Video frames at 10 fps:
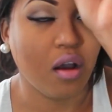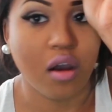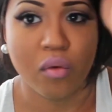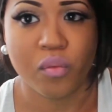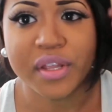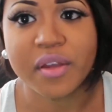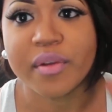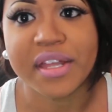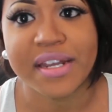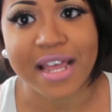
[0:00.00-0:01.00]
a really
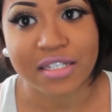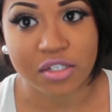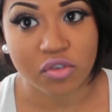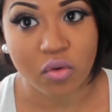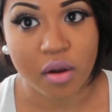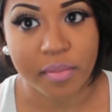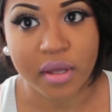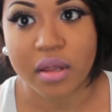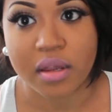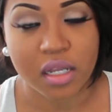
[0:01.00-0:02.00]
really nasty story
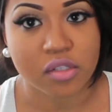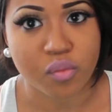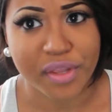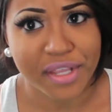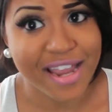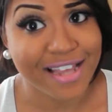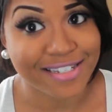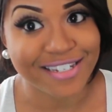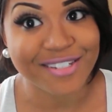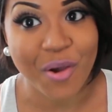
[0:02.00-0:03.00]
but it's really
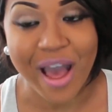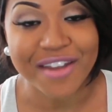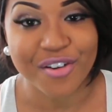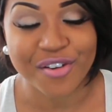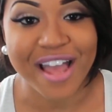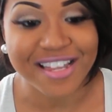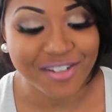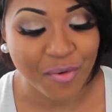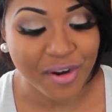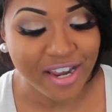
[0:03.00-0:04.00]
nasty so I know you
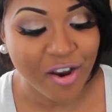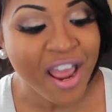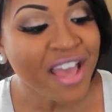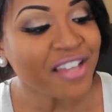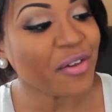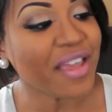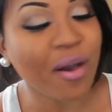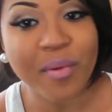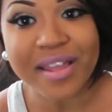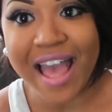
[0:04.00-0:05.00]
guys don't want to hear so
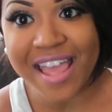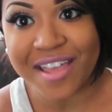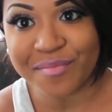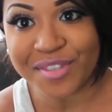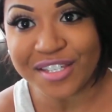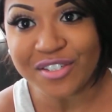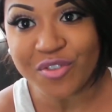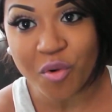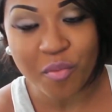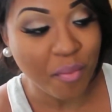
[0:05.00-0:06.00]
yeah we got him this
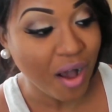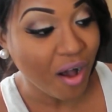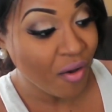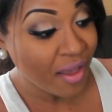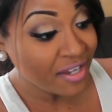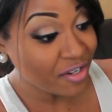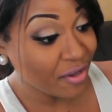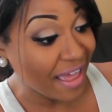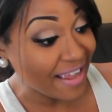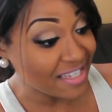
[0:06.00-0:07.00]
durable ball do
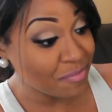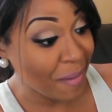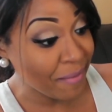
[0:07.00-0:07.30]
you like this